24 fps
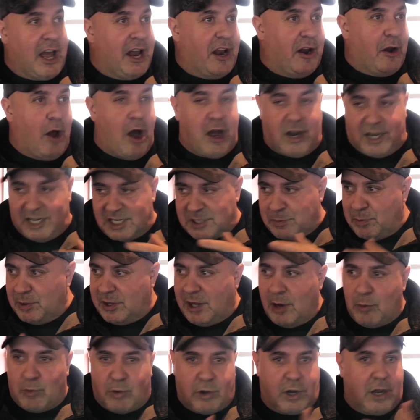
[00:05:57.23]
again in August, but
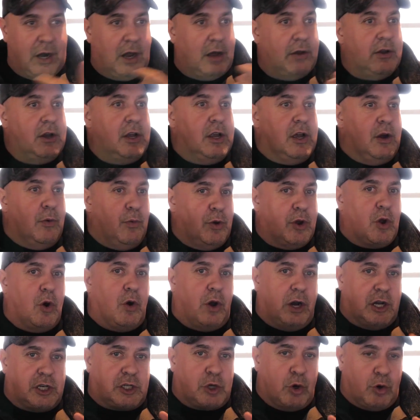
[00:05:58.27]
then we go
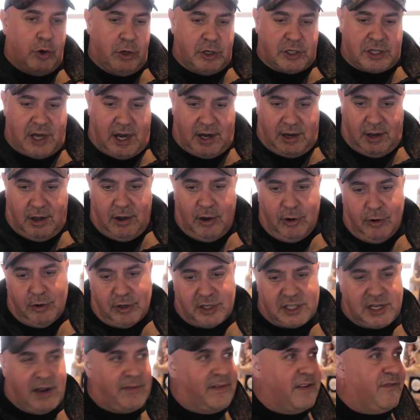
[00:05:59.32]
on a tour. There's like
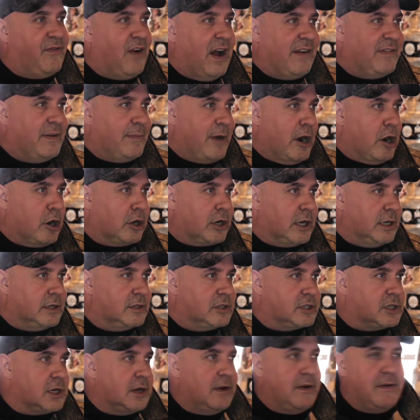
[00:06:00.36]
175
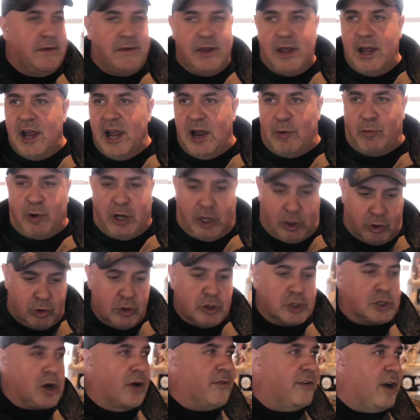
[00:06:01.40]
Americans, and we
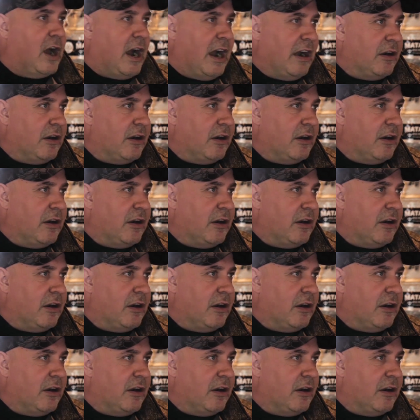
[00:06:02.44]
cruise over to